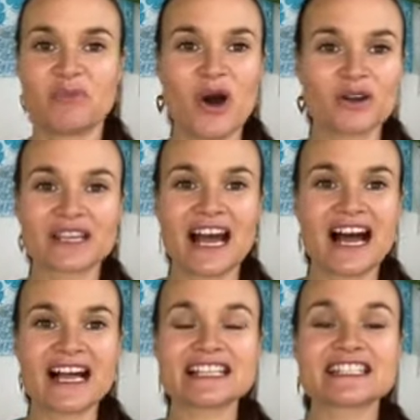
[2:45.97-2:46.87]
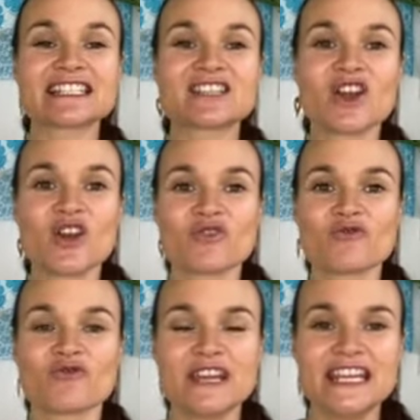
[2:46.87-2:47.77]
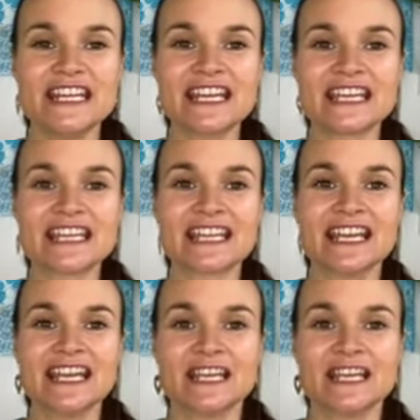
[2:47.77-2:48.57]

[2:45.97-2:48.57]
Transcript: podcasts, reading.